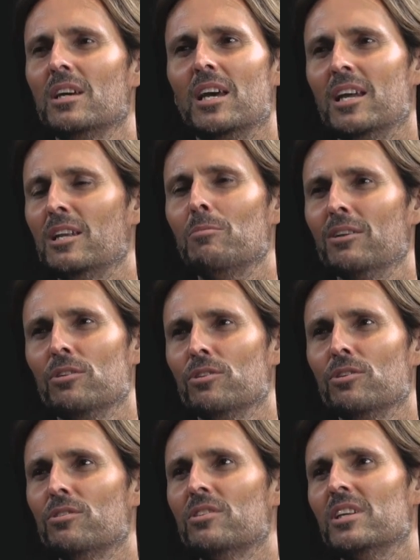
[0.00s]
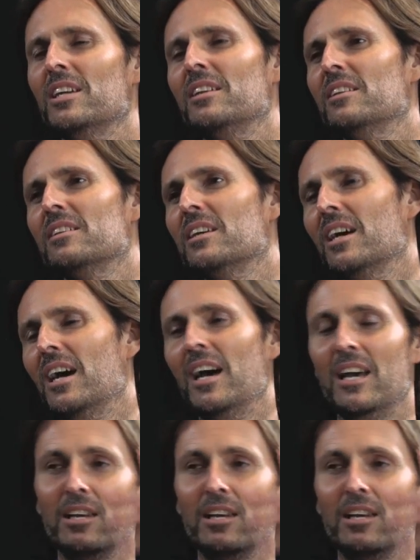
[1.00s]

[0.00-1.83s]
anyone on earth in, uh,